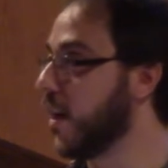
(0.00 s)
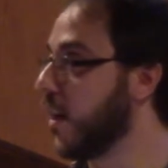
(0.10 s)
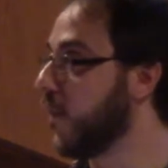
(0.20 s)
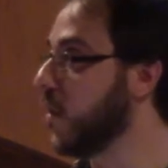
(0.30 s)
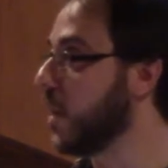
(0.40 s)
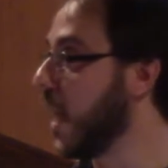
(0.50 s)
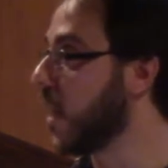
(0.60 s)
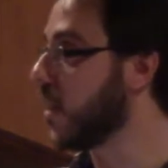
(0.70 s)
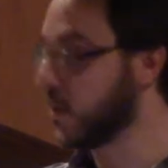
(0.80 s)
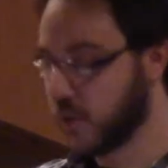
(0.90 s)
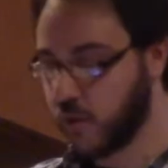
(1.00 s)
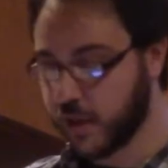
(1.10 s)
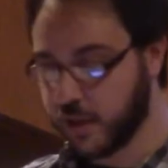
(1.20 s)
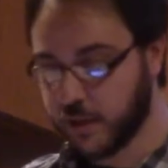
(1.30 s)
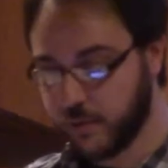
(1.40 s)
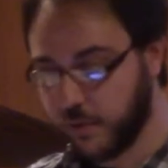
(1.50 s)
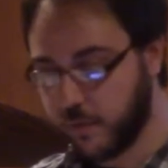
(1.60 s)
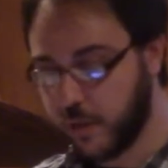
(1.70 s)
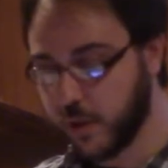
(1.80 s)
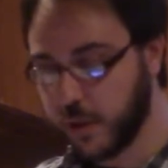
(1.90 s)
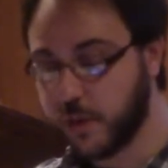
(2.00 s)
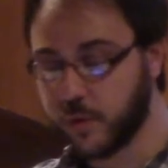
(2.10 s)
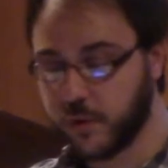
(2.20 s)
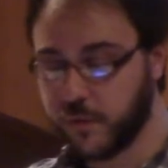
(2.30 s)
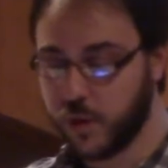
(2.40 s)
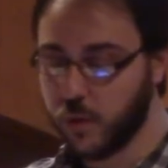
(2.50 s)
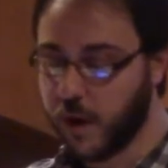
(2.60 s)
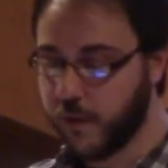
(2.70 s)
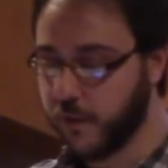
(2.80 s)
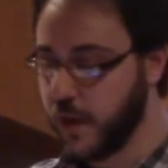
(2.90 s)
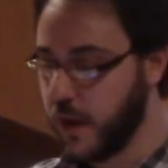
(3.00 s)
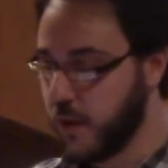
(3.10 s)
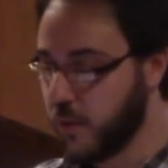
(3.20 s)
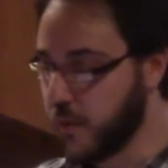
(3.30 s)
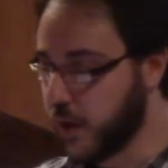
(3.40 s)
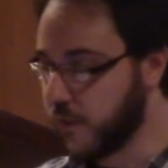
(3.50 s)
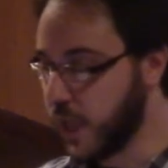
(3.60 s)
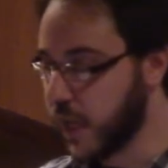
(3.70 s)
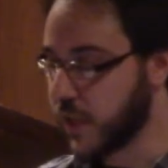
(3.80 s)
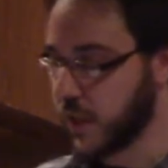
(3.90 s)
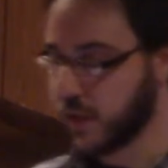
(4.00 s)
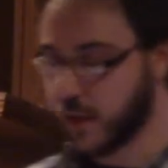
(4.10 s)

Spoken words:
if you take a strict literal view of the book of Genesis.